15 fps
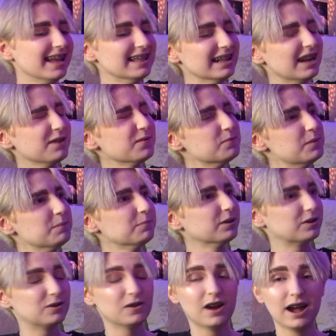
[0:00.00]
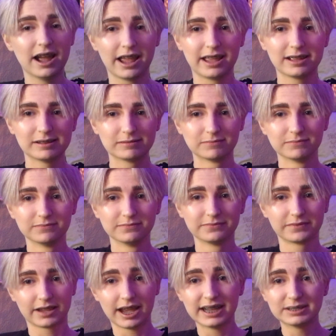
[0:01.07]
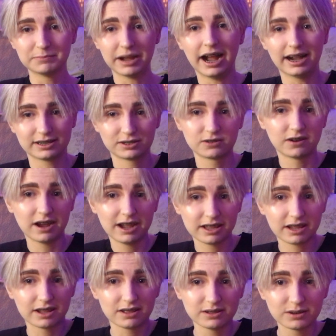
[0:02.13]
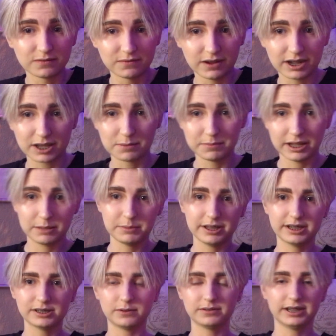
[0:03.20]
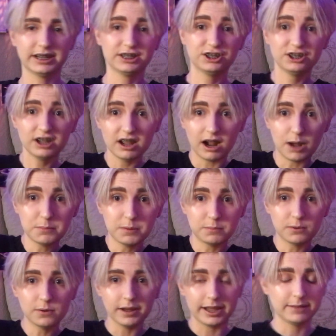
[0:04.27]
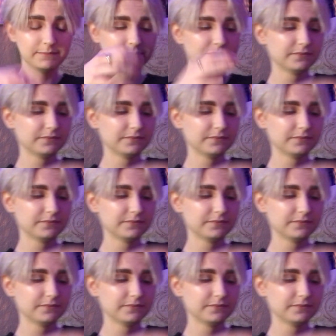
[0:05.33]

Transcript: and then I remember crying as Max, crying like a little fucking baby because I was like, shit, I'm a boy.